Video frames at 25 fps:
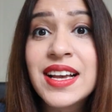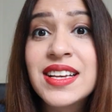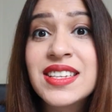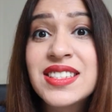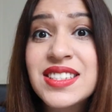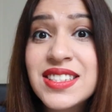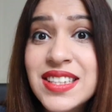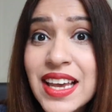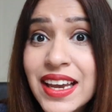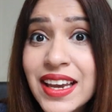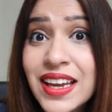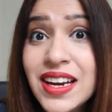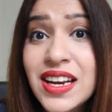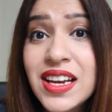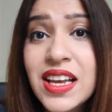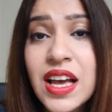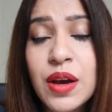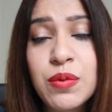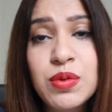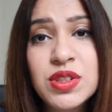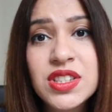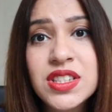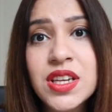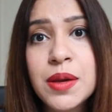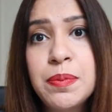Secondly,
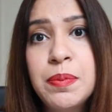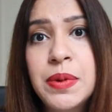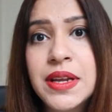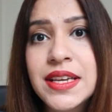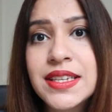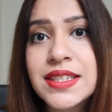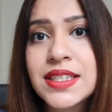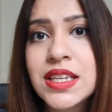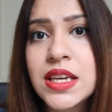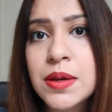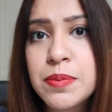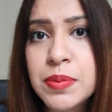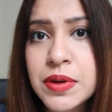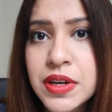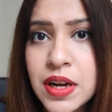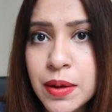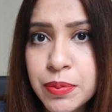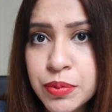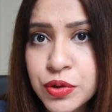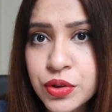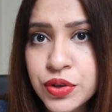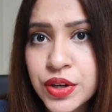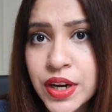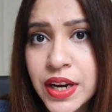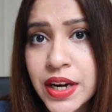I would say please keep it
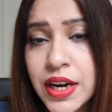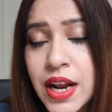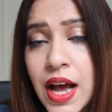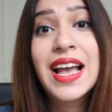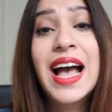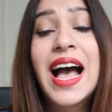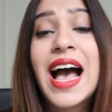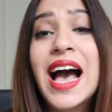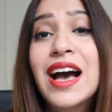up to date.